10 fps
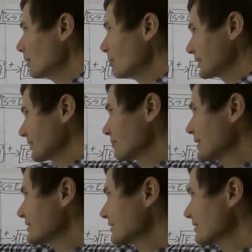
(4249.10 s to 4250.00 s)
But the
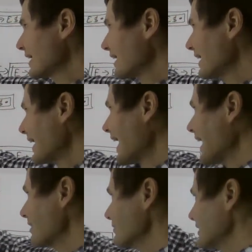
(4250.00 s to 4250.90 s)
reason that I
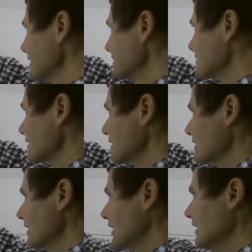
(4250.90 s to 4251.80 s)
have these
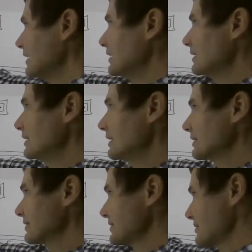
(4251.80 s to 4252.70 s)

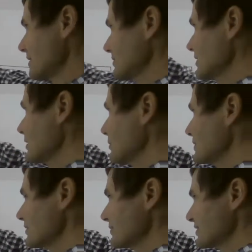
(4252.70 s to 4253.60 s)
this
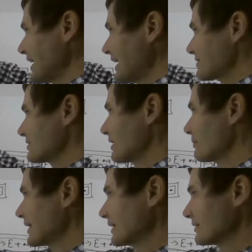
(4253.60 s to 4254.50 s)
sequence of states that
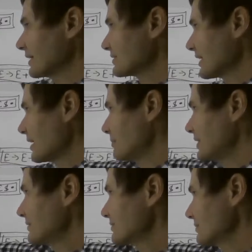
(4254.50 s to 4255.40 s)
recognize
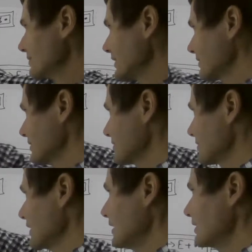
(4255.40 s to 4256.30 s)
gamma, so like
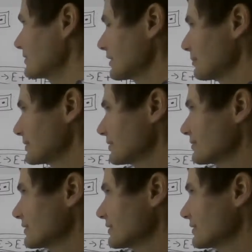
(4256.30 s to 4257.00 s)
this sequence of